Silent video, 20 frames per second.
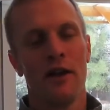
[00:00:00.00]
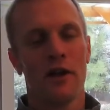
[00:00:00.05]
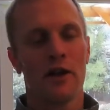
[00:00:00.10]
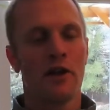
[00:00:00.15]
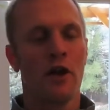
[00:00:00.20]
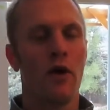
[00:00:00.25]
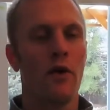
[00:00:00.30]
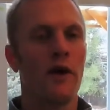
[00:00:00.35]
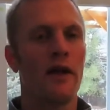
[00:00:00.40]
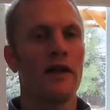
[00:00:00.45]

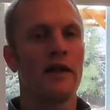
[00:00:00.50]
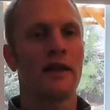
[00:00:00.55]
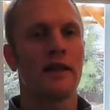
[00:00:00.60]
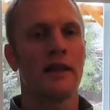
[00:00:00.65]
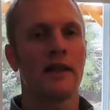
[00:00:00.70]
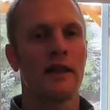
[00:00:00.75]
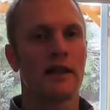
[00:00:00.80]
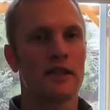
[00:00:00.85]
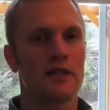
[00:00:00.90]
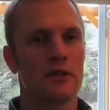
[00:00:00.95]
go ahead and
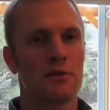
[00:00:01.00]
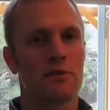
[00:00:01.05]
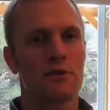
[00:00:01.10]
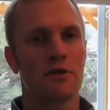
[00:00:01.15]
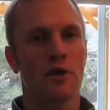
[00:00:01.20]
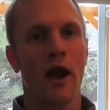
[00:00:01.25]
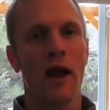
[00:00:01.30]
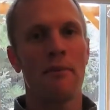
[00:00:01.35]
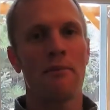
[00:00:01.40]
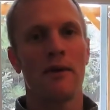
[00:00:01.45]
click the
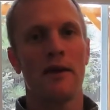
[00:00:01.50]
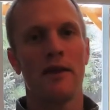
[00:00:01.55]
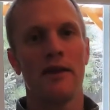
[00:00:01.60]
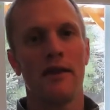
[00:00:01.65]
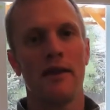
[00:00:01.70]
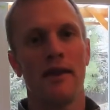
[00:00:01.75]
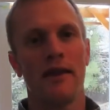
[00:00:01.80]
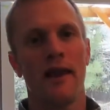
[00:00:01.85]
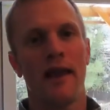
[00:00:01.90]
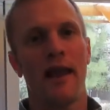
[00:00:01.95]
subscribe
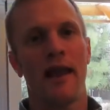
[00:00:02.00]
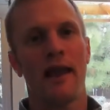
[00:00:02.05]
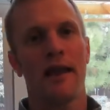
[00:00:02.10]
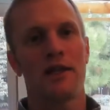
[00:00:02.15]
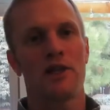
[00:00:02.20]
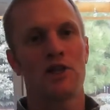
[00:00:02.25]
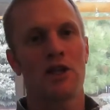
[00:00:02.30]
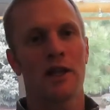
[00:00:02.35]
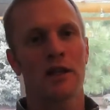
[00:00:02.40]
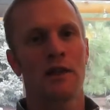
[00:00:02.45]
button
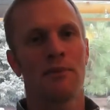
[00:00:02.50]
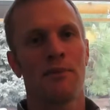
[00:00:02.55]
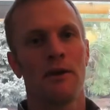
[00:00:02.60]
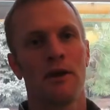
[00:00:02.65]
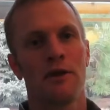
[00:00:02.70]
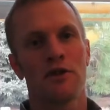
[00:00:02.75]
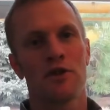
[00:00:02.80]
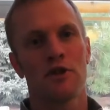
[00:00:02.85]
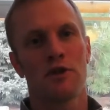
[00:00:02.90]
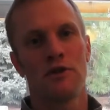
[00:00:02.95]
and check the
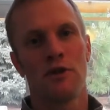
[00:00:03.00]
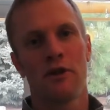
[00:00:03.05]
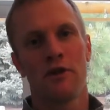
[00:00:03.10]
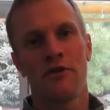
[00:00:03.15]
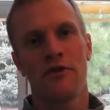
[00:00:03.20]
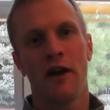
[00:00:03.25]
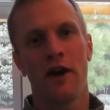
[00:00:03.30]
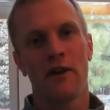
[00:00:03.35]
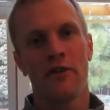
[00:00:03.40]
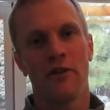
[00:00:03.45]
bell so you're
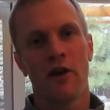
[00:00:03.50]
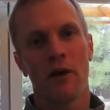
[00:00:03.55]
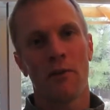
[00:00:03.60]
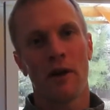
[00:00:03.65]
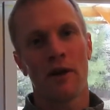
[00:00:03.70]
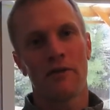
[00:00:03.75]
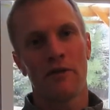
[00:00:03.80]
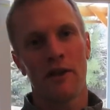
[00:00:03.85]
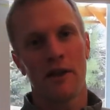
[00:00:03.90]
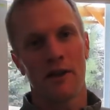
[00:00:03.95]
notified of all
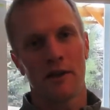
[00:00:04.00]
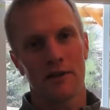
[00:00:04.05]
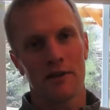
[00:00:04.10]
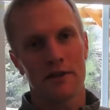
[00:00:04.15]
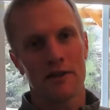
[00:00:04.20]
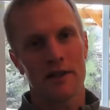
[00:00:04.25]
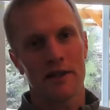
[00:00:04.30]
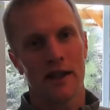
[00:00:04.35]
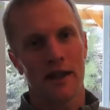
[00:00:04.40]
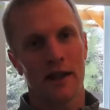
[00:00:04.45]
my
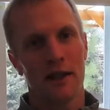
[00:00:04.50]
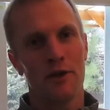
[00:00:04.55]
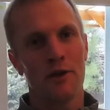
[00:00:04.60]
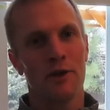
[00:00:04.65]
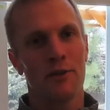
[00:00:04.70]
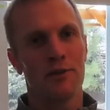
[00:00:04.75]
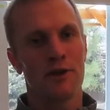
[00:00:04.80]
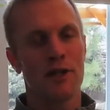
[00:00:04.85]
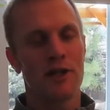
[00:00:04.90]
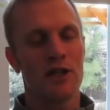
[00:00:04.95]
videos, and I do
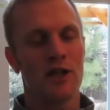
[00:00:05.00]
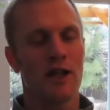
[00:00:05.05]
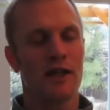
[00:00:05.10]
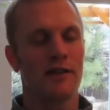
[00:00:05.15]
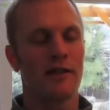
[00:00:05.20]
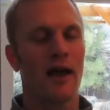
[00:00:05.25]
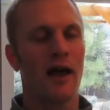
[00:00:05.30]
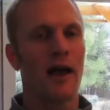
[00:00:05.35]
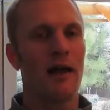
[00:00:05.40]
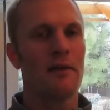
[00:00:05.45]

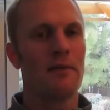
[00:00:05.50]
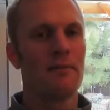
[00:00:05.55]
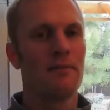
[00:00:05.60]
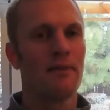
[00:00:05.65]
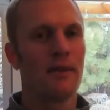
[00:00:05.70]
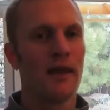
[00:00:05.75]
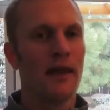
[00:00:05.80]
appreciate that.